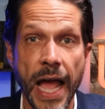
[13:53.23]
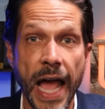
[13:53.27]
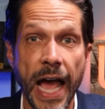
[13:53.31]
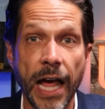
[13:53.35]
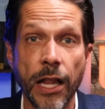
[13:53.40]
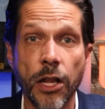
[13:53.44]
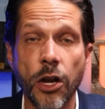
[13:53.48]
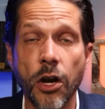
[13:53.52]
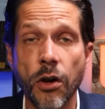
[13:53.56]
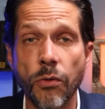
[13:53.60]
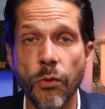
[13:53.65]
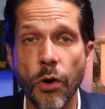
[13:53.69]

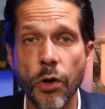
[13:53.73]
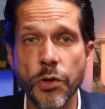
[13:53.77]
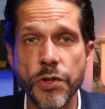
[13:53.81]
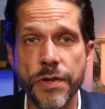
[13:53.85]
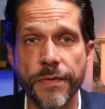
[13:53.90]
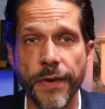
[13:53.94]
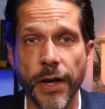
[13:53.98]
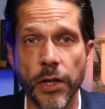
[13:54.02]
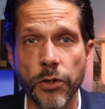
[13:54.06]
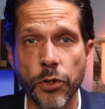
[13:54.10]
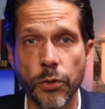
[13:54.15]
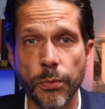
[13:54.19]
Eleanor
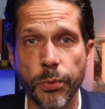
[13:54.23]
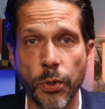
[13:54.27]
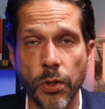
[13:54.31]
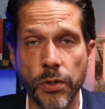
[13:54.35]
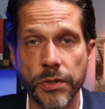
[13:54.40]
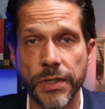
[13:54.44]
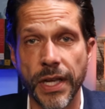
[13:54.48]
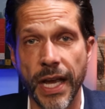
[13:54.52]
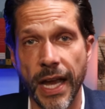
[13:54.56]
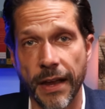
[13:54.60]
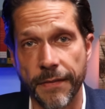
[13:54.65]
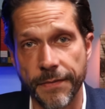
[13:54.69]
Roosevelt who
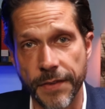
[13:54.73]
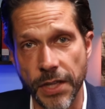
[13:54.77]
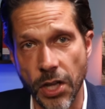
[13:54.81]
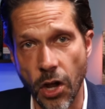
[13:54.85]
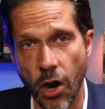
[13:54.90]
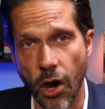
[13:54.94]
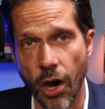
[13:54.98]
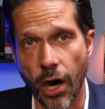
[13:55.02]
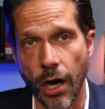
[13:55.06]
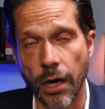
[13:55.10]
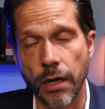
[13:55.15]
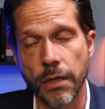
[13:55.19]
pulled
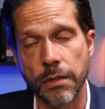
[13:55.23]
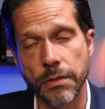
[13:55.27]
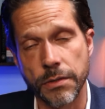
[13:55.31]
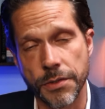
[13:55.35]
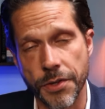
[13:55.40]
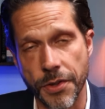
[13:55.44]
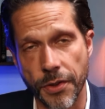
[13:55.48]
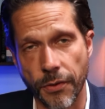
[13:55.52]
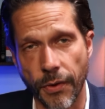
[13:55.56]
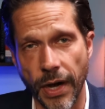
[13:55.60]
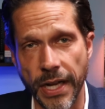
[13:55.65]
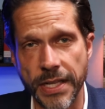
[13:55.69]
FDR
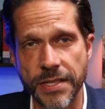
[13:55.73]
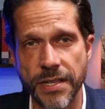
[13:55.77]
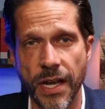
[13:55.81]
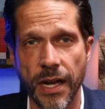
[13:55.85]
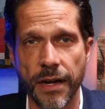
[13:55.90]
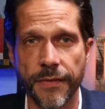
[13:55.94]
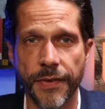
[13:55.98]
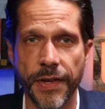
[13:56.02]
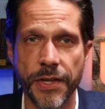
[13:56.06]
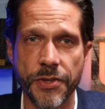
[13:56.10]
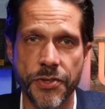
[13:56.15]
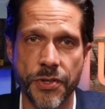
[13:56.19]
to the right
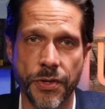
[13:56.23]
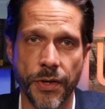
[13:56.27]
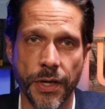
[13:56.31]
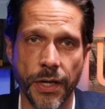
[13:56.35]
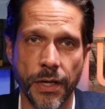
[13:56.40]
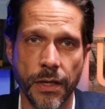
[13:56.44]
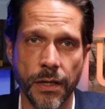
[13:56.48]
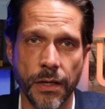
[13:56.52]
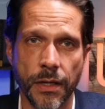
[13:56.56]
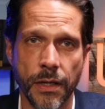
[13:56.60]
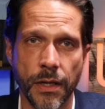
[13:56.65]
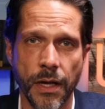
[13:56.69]
side of history.